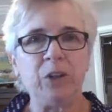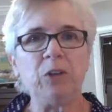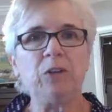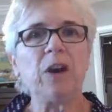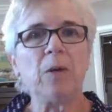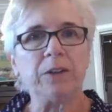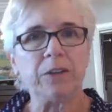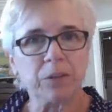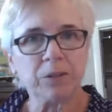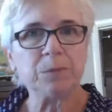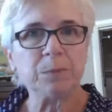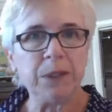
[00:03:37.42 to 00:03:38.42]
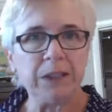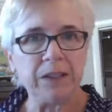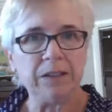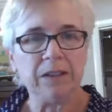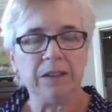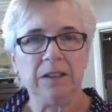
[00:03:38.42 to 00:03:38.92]
You go at your
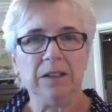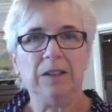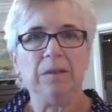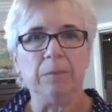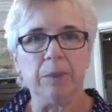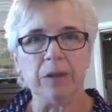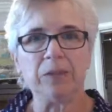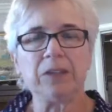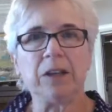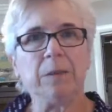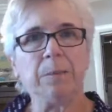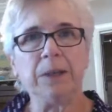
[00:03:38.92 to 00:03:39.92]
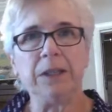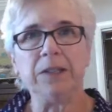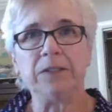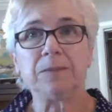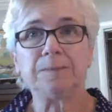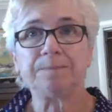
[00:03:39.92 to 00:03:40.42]
speed. Most
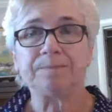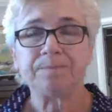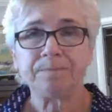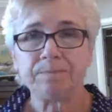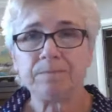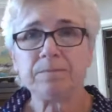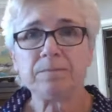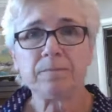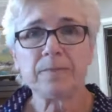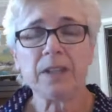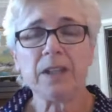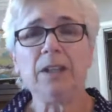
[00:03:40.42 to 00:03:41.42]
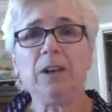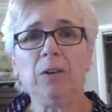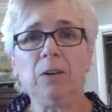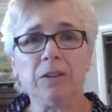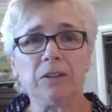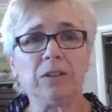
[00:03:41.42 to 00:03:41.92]
companies,
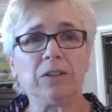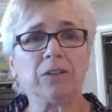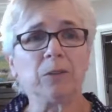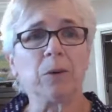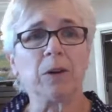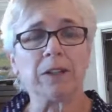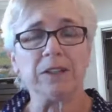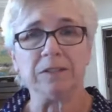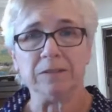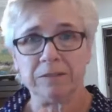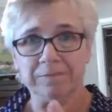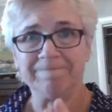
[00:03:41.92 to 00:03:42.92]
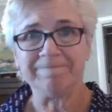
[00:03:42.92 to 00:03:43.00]
as long as you're working